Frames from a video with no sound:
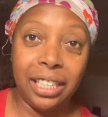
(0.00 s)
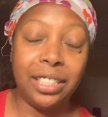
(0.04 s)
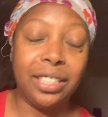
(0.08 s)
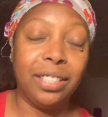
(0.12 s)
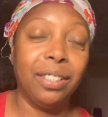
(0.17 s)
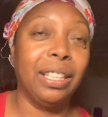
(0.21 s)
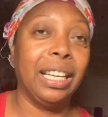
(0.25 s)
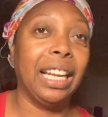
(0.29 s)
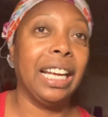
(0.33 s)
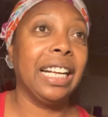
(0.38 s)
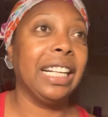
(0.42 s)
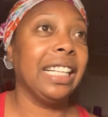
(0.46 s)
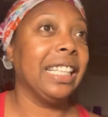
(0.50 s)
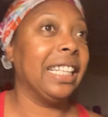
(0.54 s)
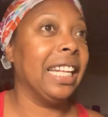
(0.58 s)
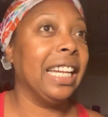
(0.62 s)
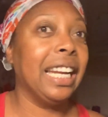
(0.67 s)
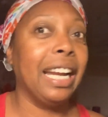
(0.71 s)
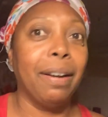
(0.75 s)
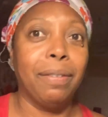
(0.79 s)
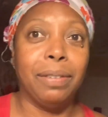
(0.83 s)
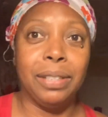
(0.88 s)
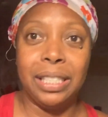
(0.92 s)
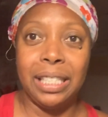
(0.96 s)
So like then
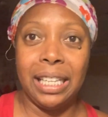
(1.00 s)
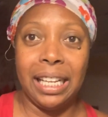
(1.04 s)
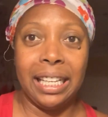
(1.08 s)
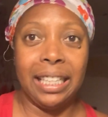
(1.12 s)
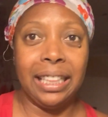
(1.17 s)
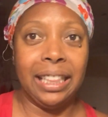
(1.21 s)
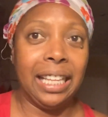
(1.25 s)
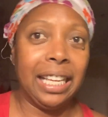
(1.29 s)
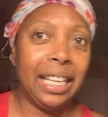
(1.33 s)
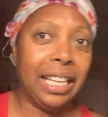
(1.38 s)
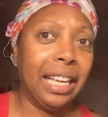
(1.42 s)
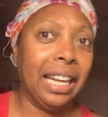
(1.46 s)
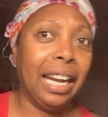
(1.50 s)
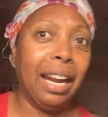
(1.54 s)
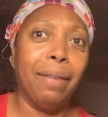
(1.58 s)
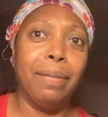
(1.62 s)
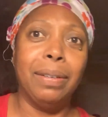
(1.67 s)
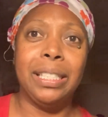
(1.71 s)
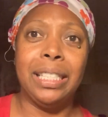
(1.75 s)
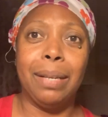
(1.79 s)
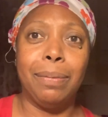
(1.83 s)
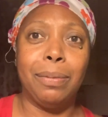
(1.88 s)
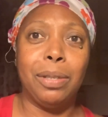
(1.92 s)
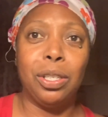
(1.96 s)
I was like thinking I
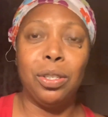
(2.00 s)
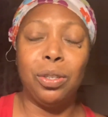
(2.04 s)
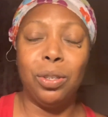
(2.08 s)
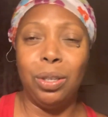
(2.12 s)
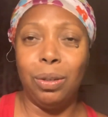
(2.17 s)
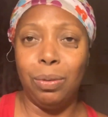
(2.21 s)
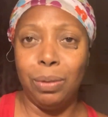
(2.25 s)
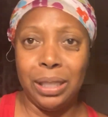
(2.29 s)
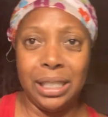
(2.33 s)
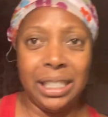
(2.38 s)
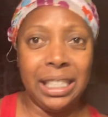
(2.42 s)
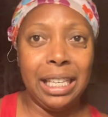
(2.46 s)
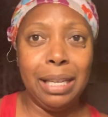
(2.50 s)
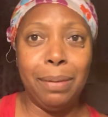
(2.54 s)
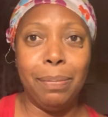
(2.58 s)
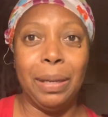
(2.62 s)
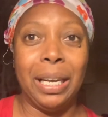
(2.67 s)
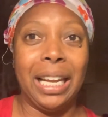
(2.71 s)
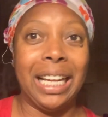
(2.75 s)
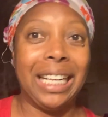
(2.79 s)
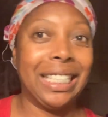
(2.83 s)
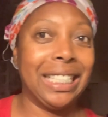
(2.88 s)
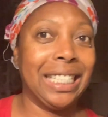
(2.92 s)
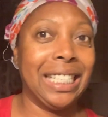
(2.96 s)
was substituted with tea, but
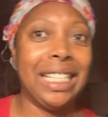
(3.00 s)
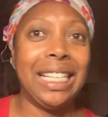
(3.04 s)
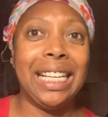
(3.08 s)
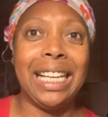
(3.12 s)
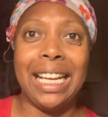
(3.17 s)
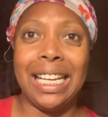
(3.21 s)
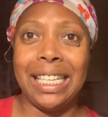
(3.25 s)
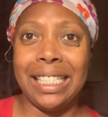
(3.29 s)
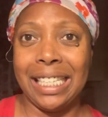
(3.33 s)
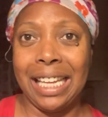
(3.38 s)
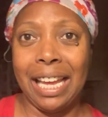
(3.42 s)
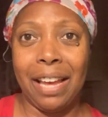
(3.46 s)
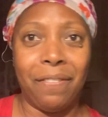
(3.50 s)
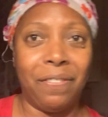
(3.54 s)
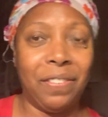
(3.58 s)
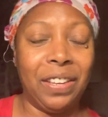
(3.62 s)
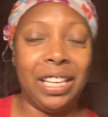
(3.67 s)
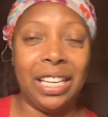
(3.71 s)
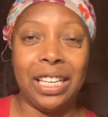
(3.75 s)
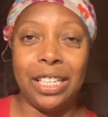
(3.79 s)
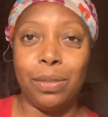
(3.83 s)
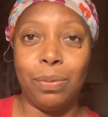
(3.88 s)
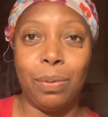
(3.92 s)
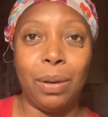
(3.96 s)
like tea has
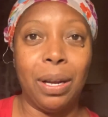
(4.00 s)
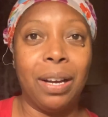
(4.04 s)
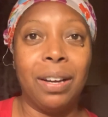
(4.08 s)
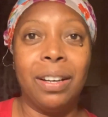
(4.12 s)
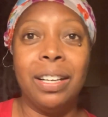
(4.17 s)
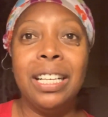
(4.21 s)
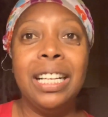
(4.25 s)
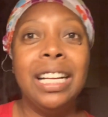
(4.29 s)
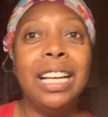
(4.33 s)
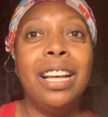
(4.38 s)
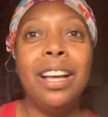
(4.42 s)
caffeine as well.